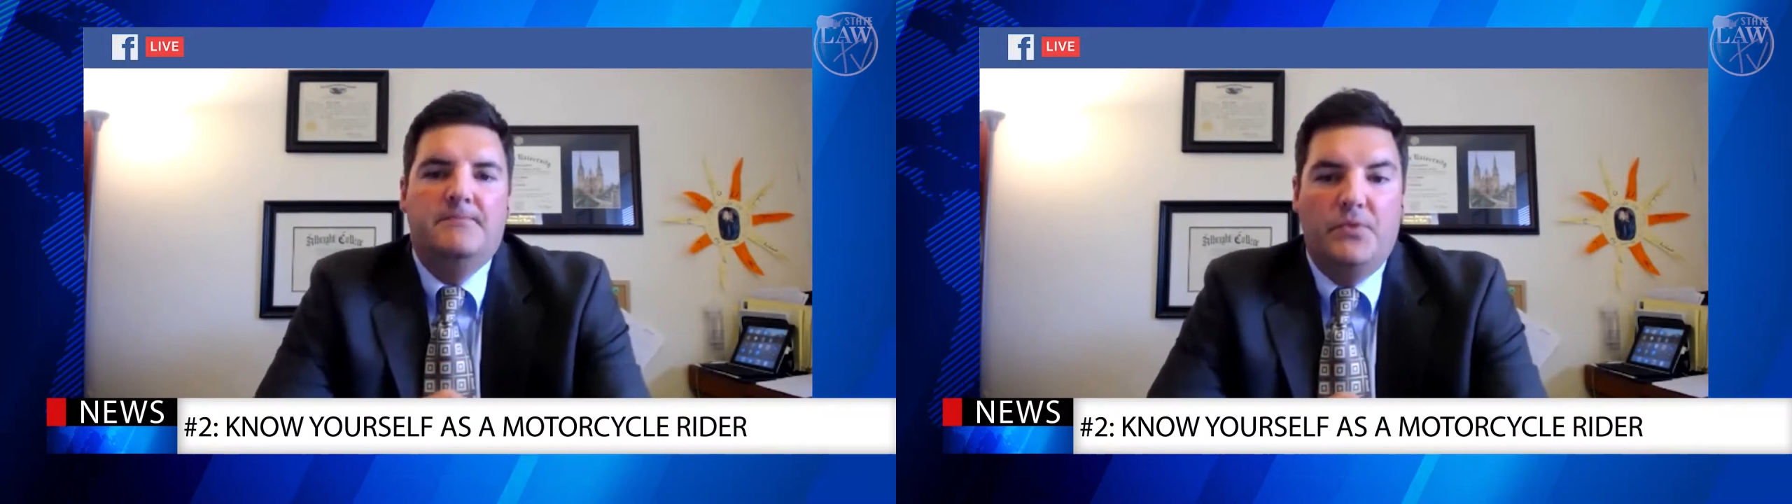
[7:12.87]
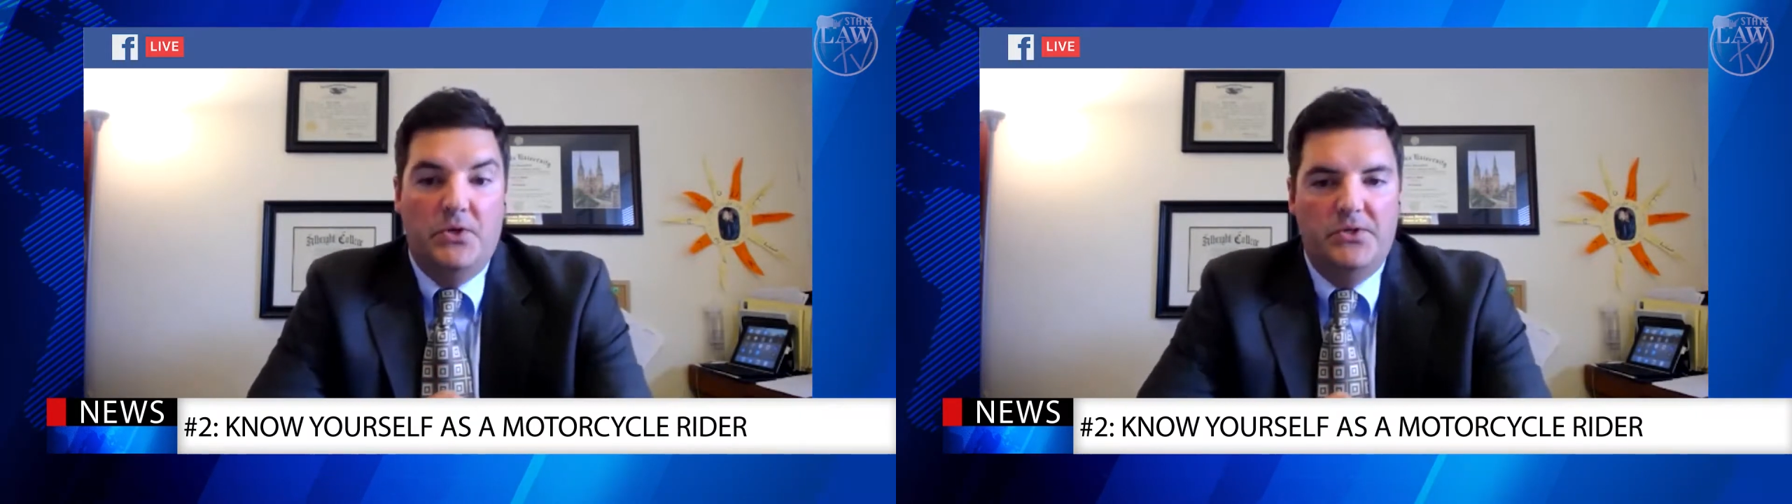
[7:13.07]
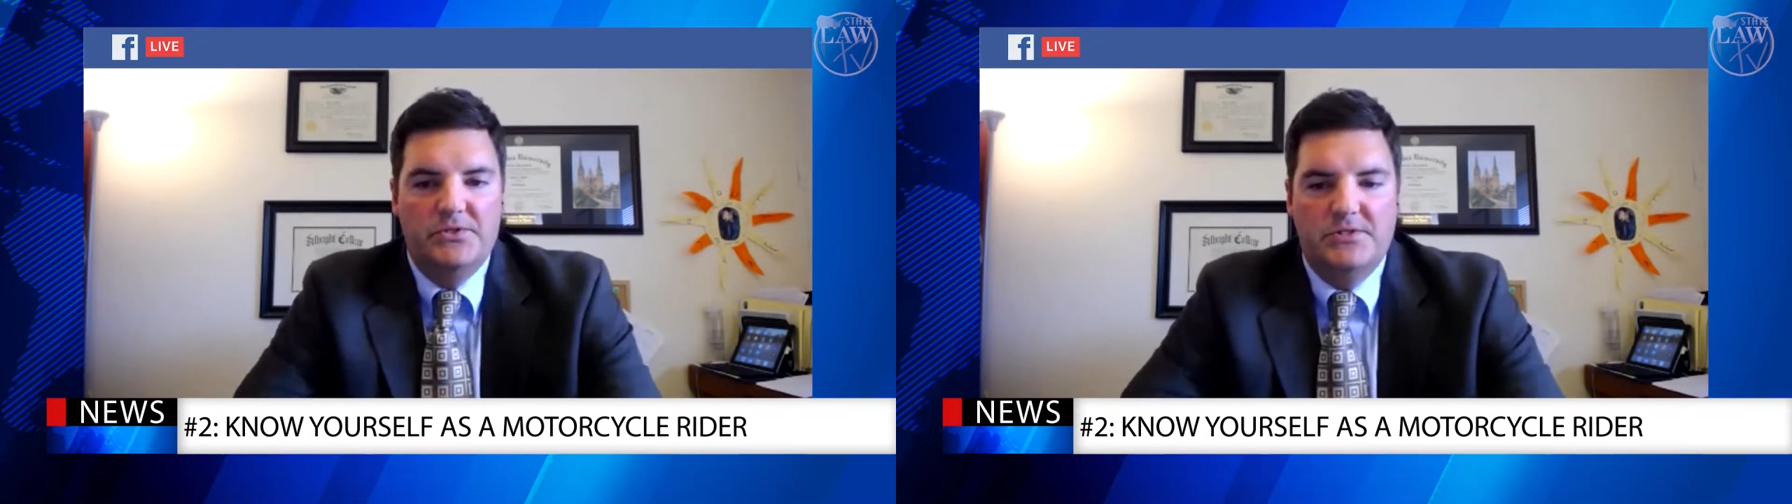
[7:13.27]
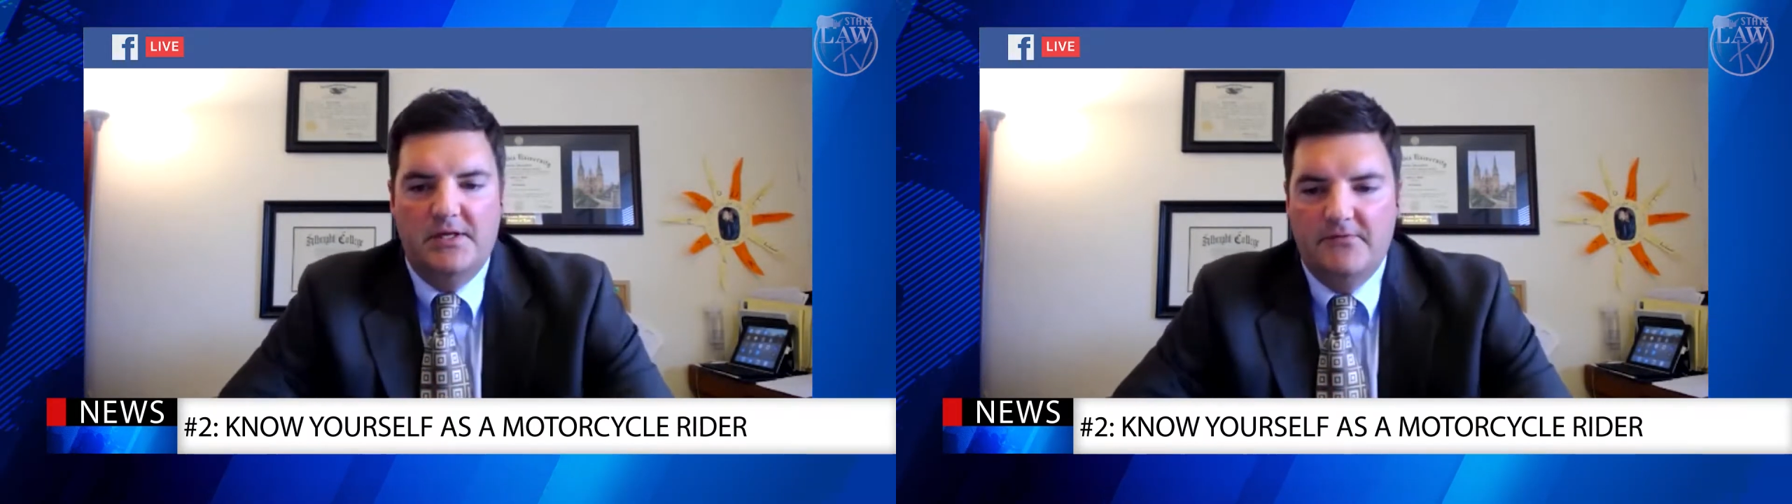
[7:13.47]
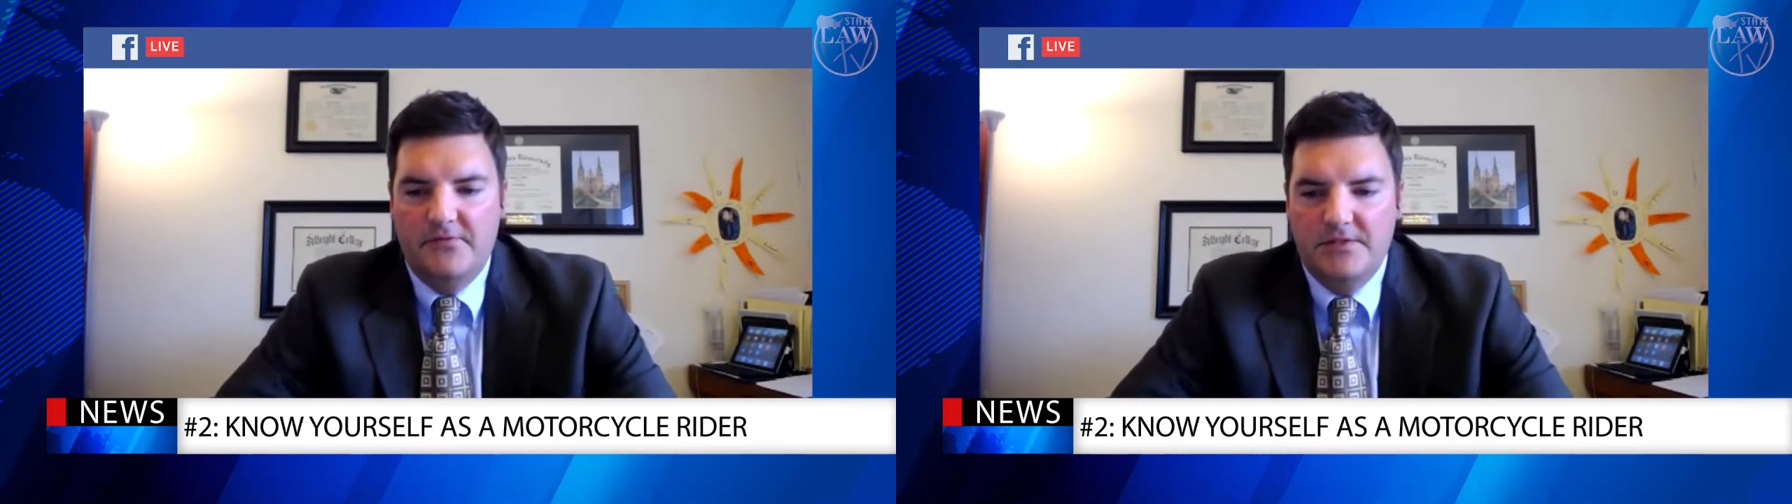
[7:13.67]
know
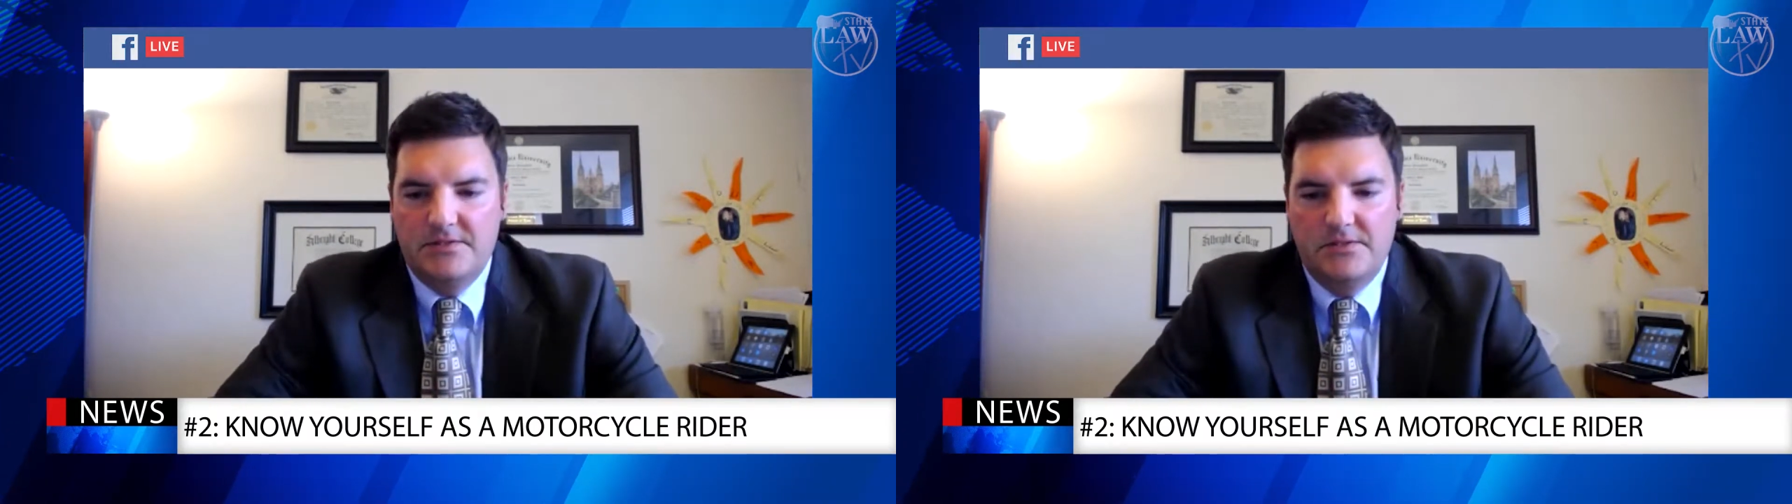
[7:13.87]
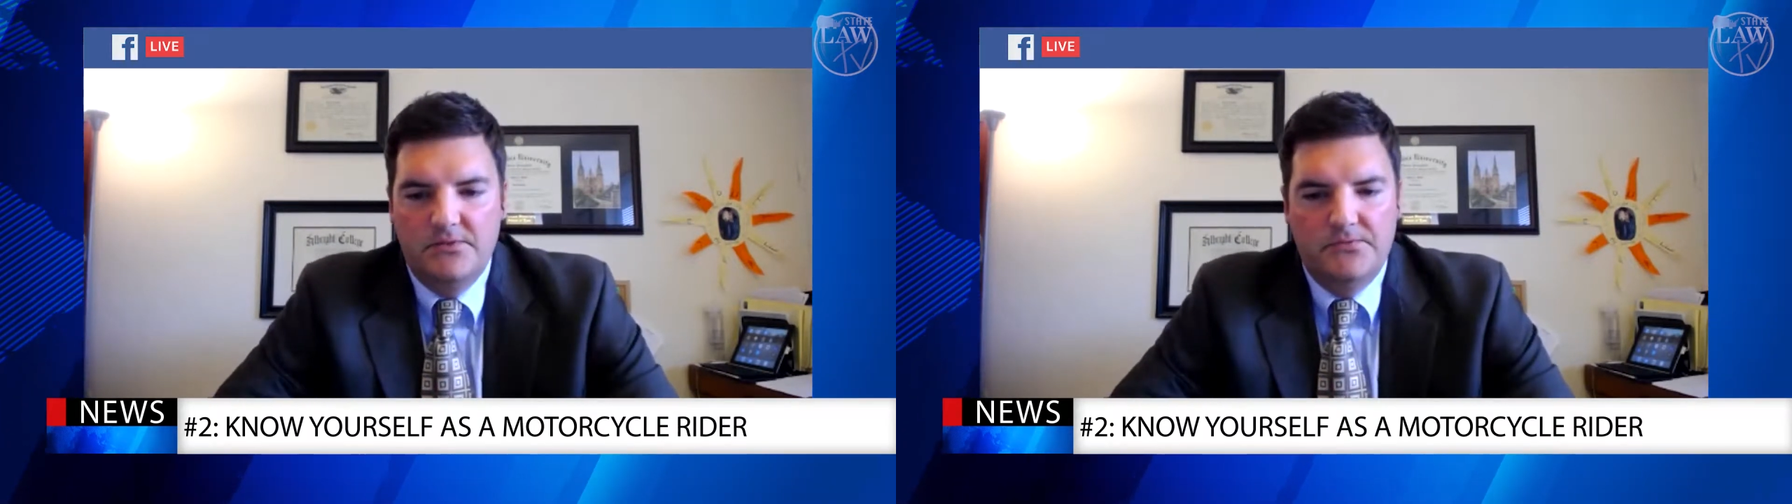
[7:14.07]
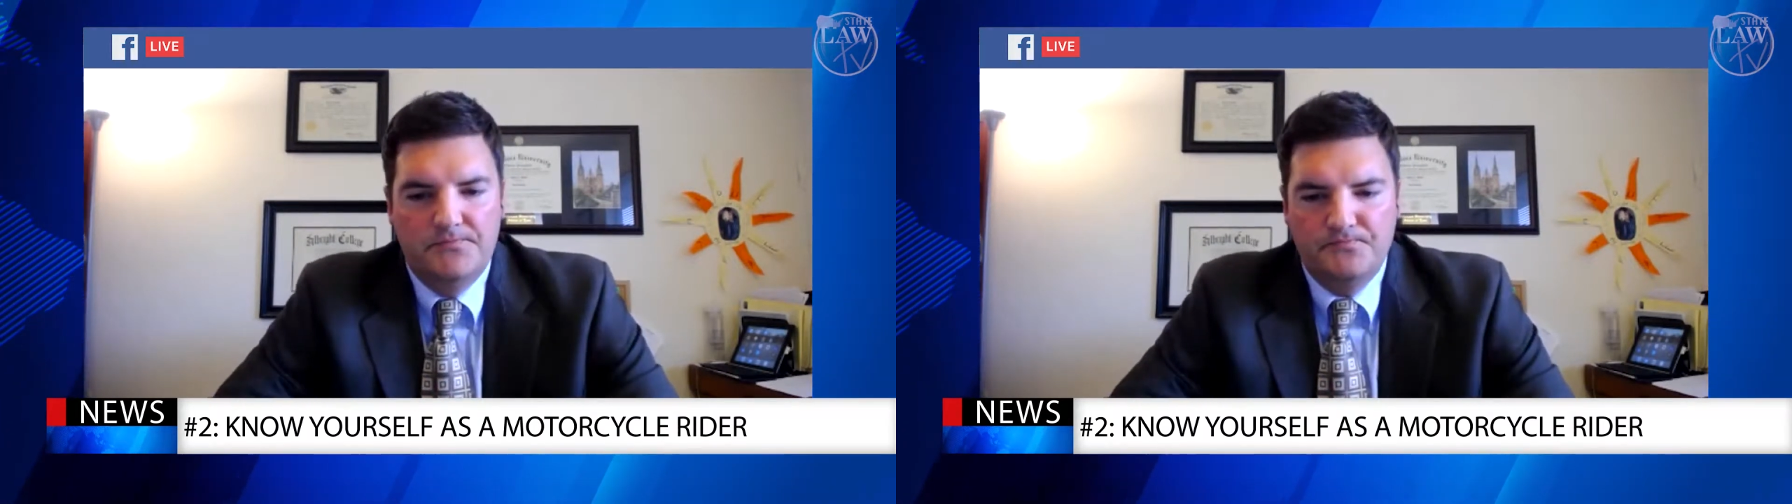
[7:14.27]
yourself is to,